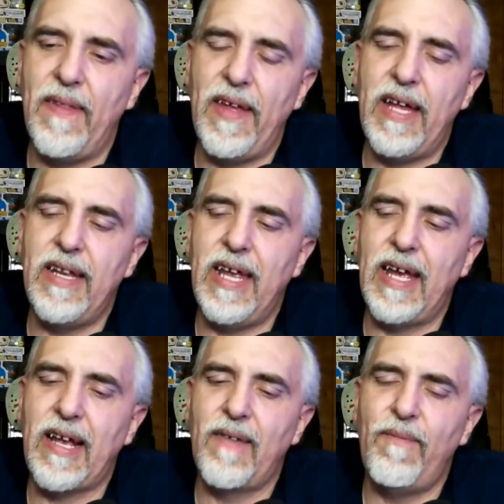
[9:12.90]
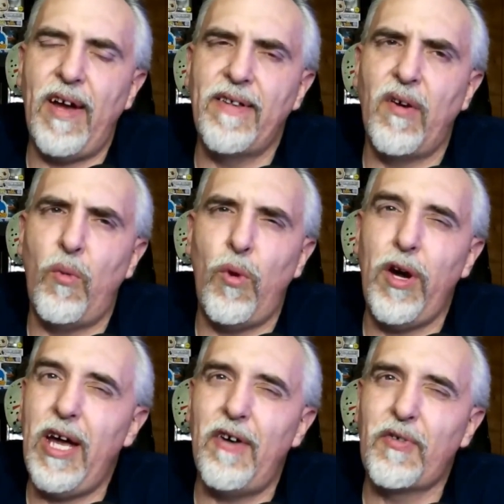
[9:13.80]
and then it finds a
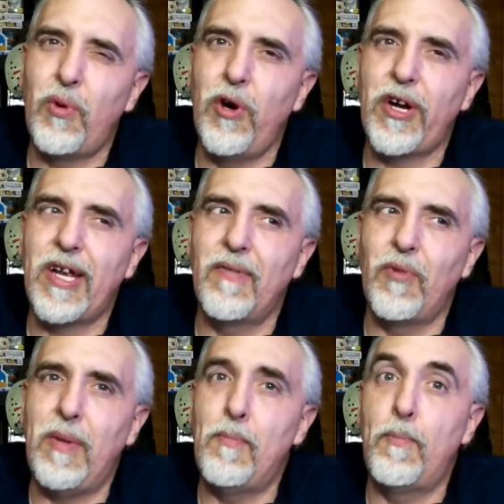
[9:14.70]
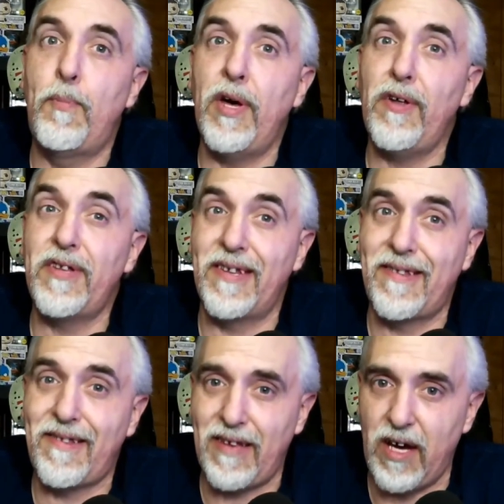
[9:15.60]
warehouse where it can rebuild
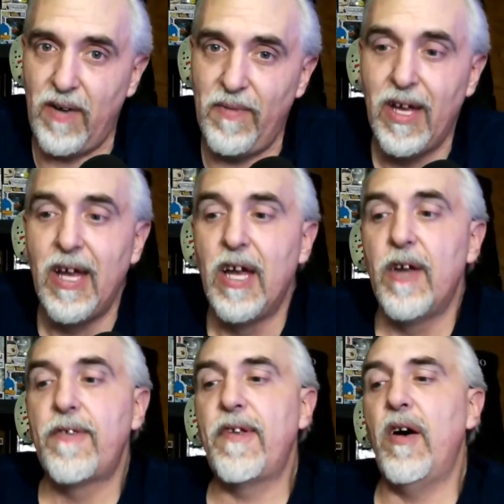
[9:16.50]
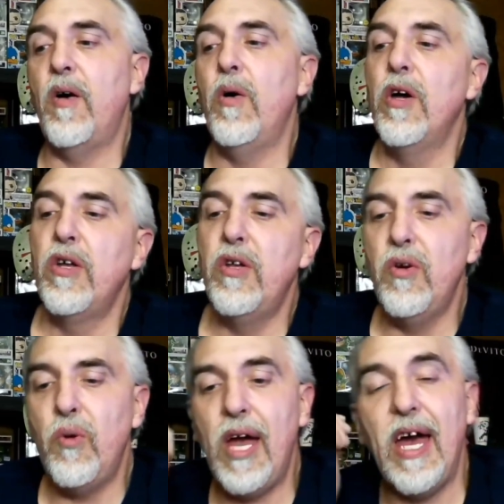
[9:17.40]
itself. So
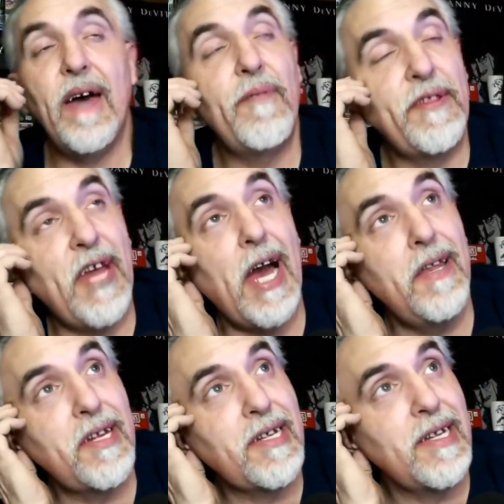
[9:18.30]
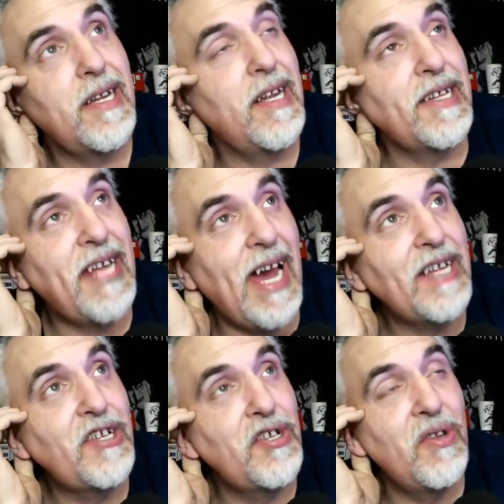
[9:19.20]
you have the Dalek
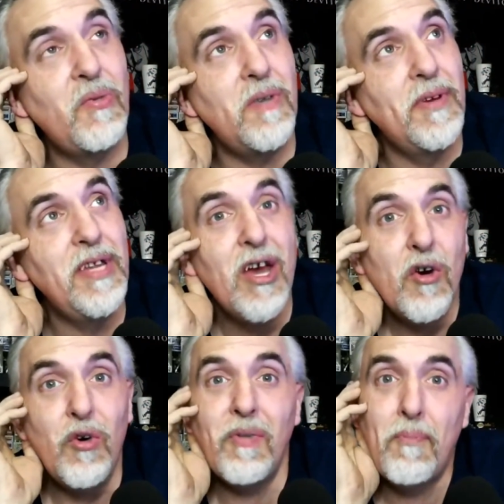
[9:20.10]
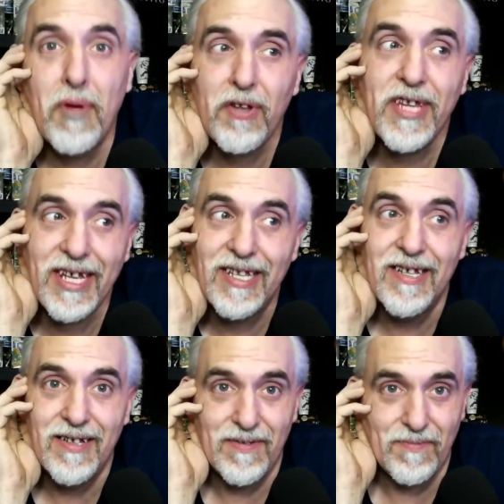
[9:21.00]
attached to the woman who's
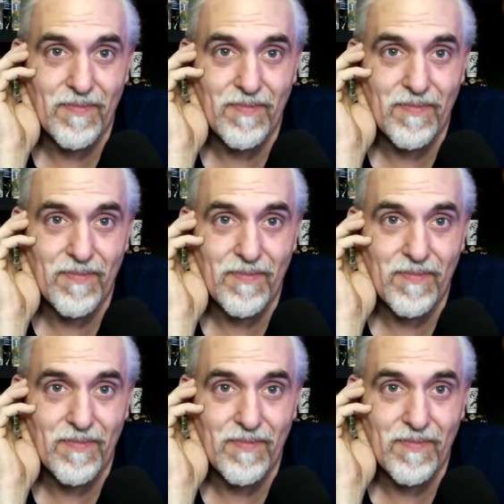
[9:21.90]
building